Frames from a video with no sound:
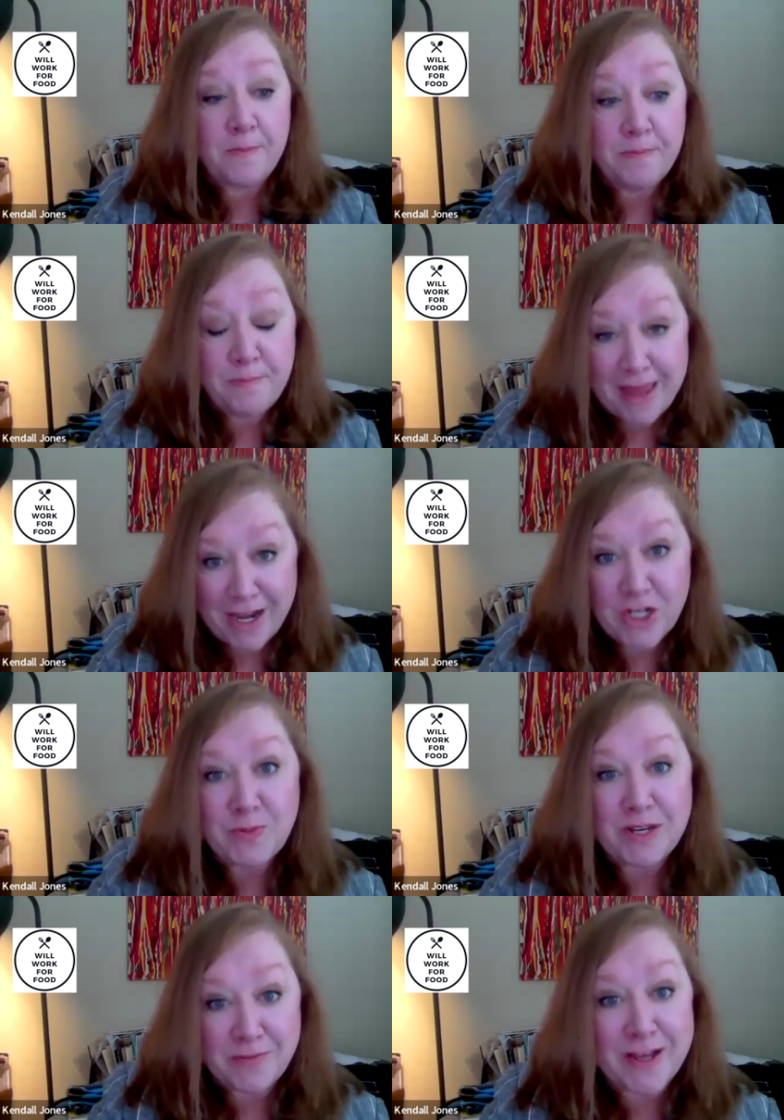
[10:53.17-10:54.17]

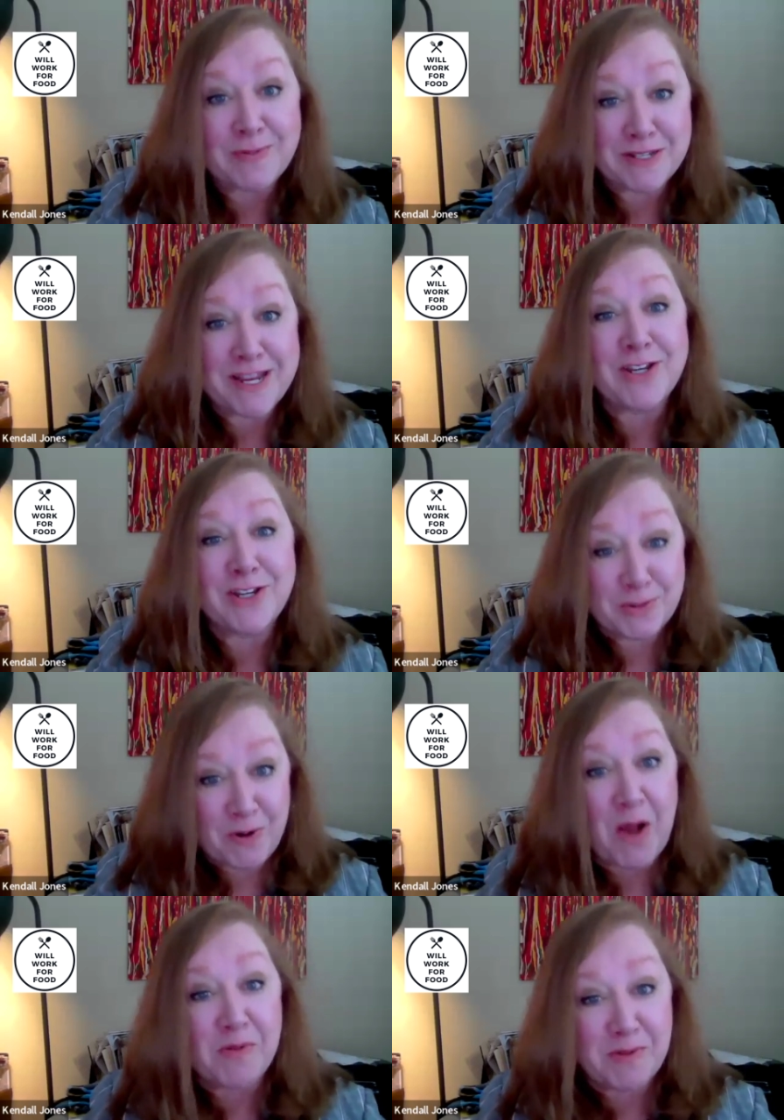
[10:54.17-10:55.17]
management of expectations
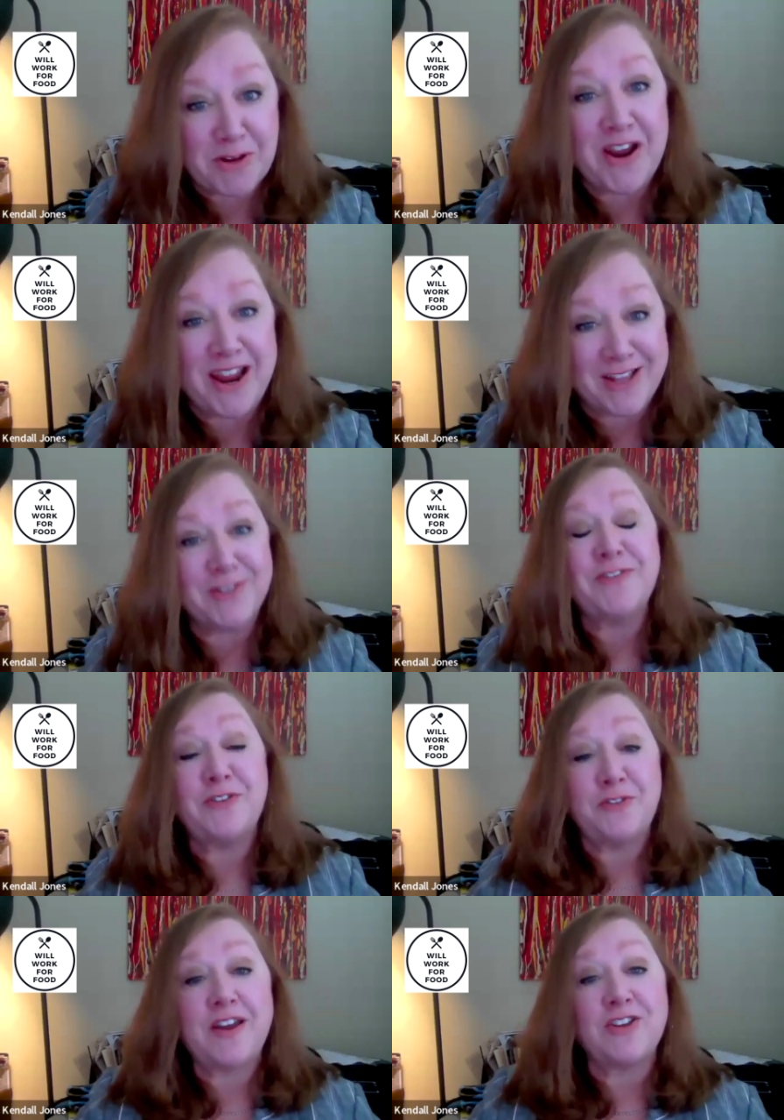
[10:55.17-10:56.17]
problem on your hands.
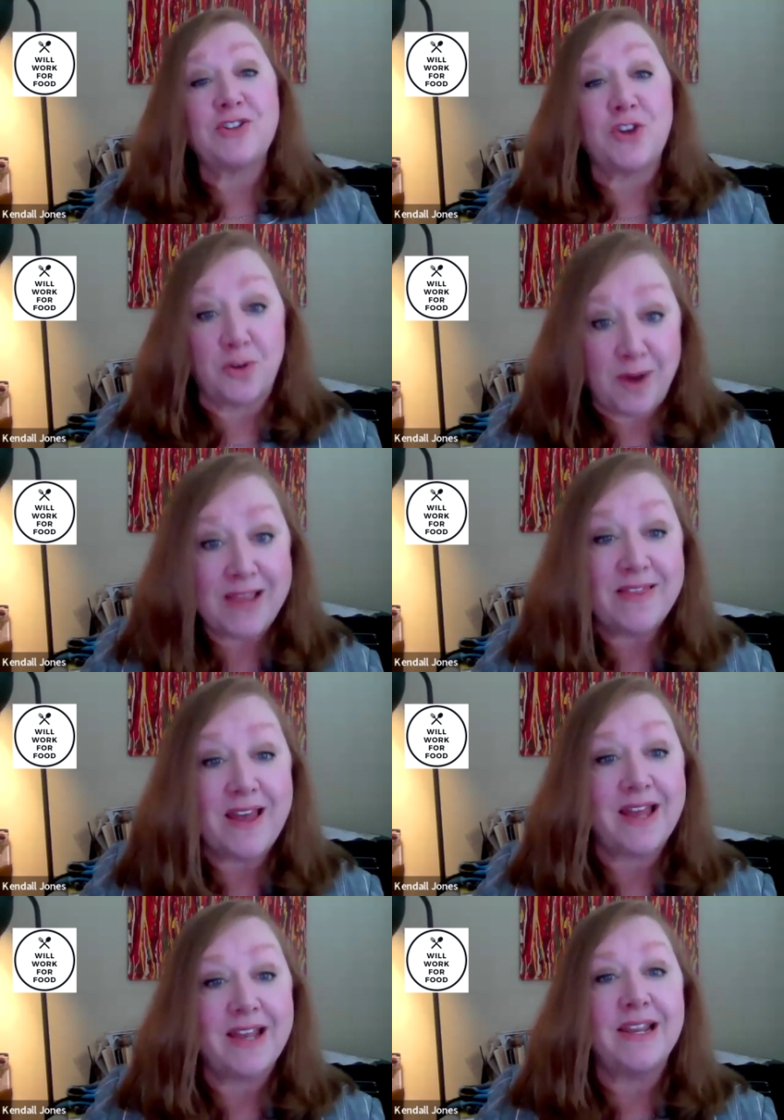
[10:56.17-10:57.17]
You got to start right
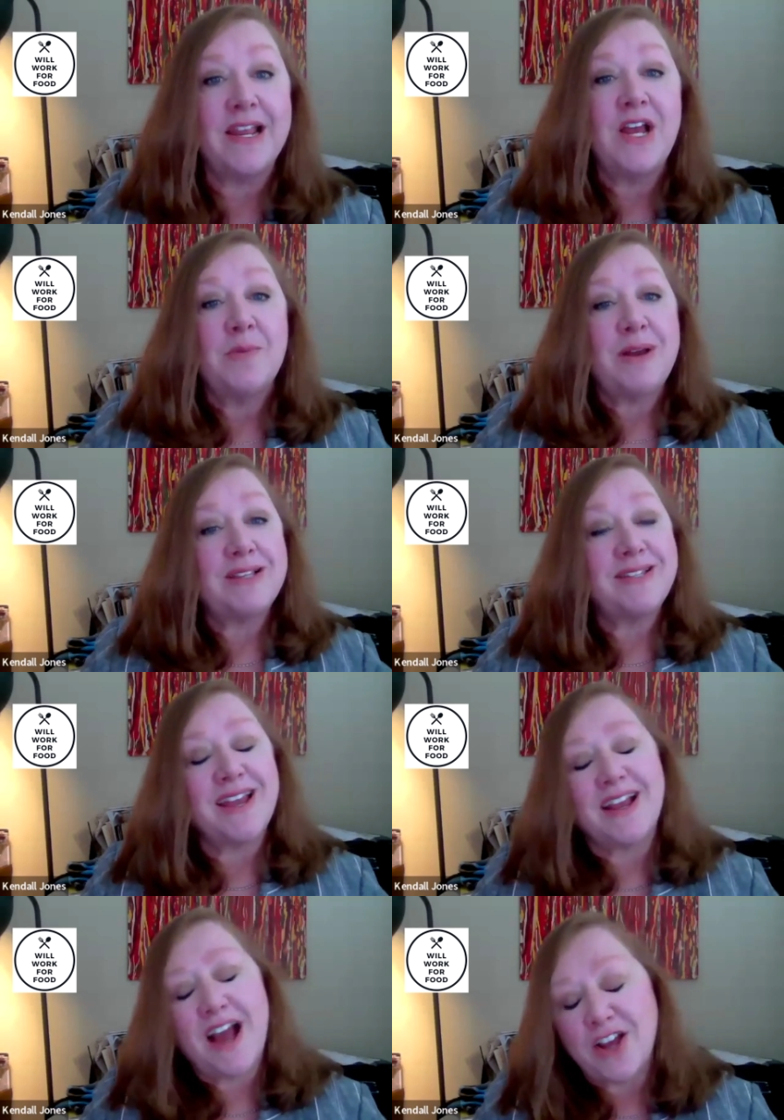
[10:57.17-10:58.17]
then by
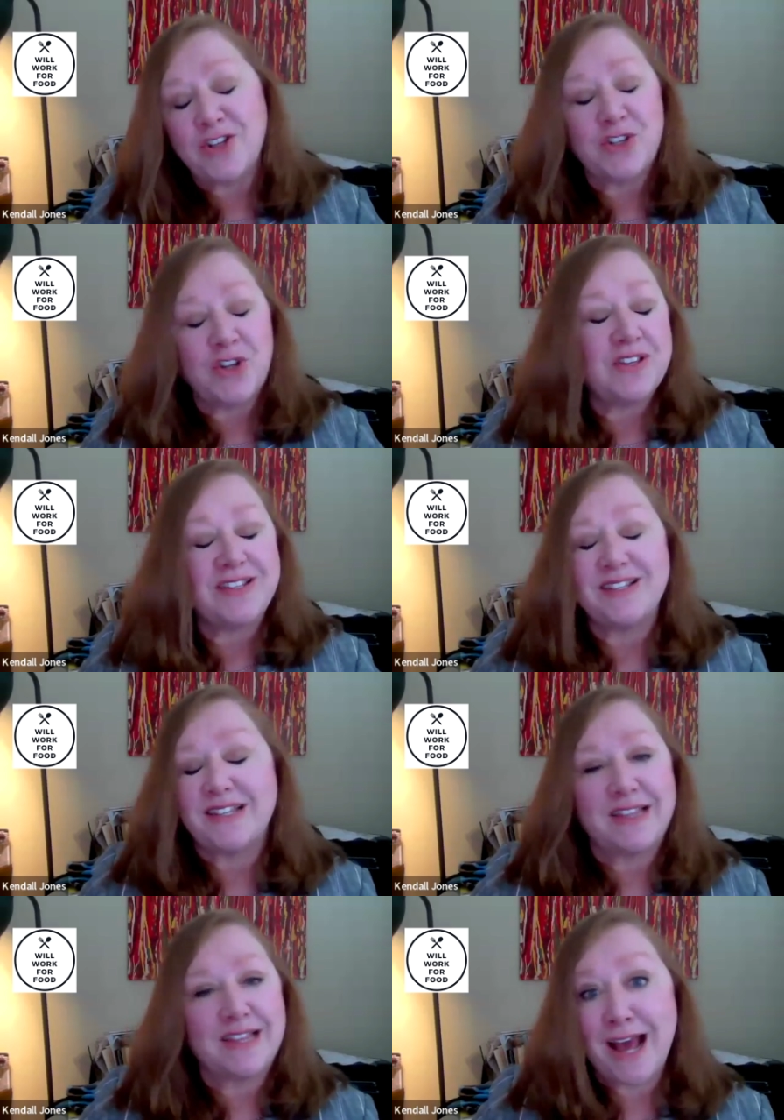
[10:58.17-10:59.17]
saying, gosh, this
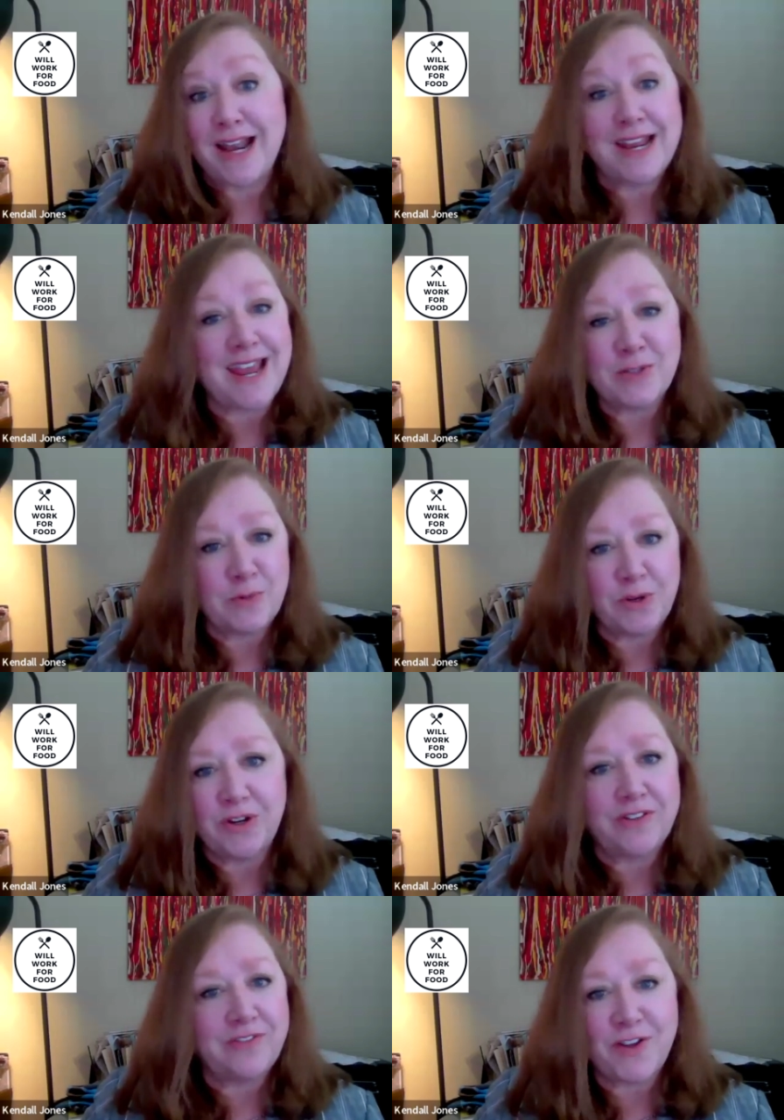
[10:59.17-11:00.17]
isn't the kind of case where you're
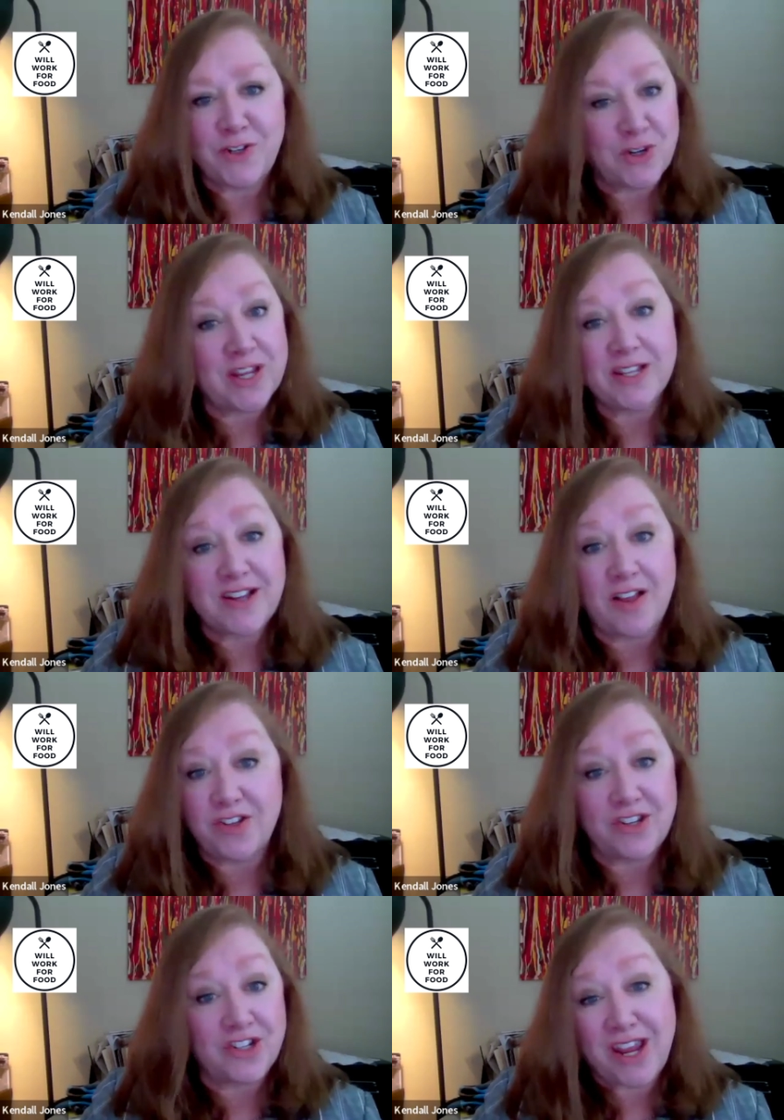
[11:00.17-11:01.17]
going to fund your kids'
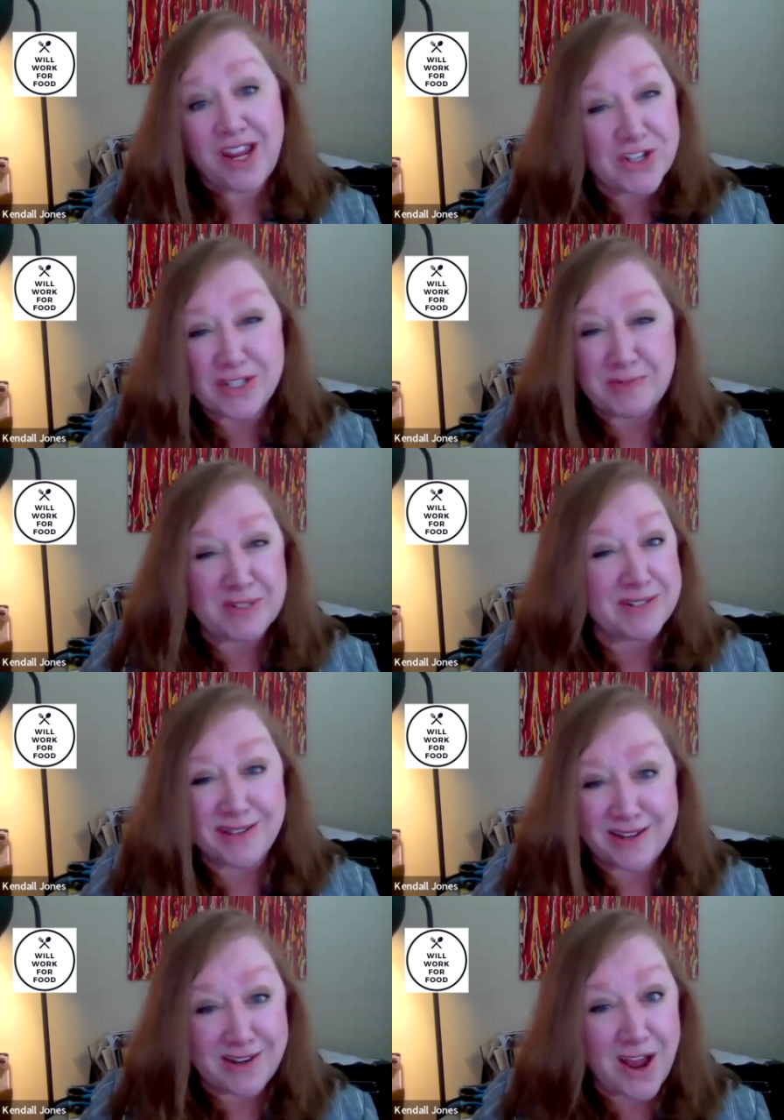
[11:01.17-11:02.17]
college educations. I'm just
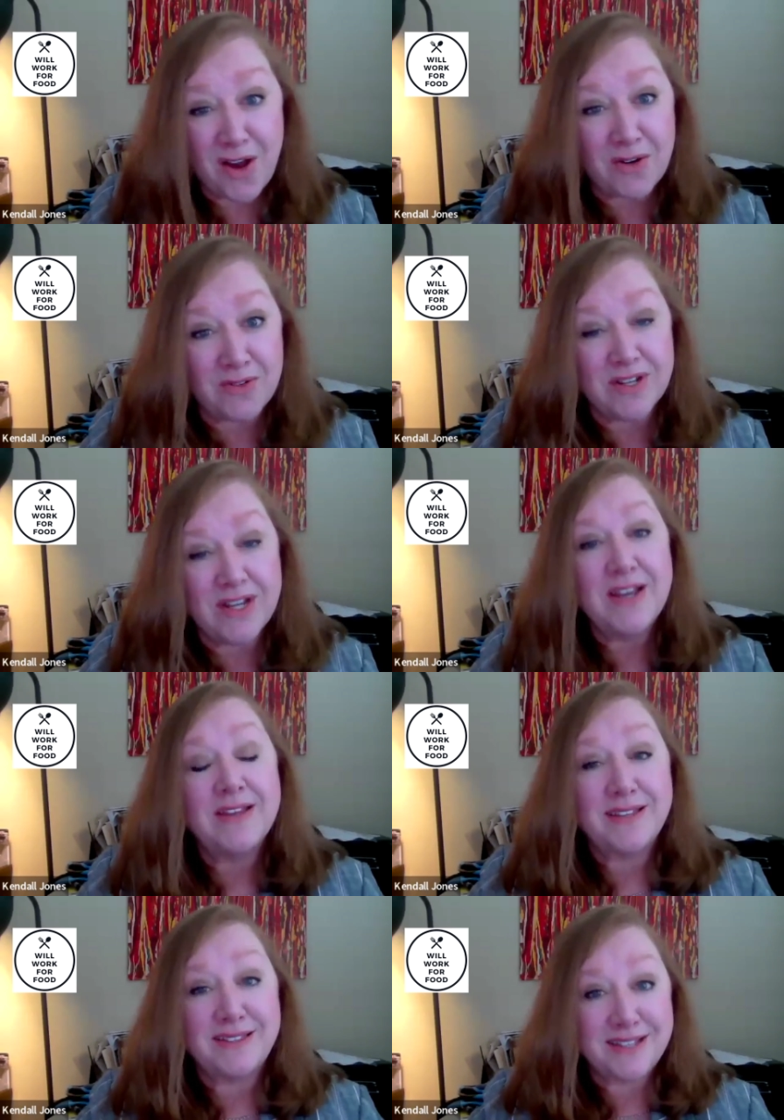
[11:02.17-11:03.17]
letting you know that